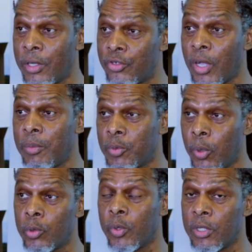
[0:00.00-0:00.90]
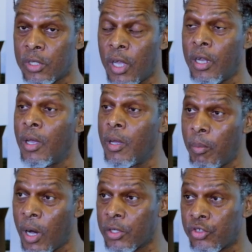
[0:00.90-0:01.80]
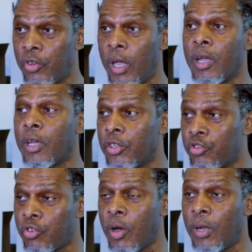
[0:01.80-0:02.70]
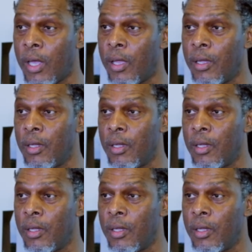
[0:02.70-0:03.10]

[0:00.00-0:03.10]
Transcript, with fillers: And as James Baldwin said, master it and control it.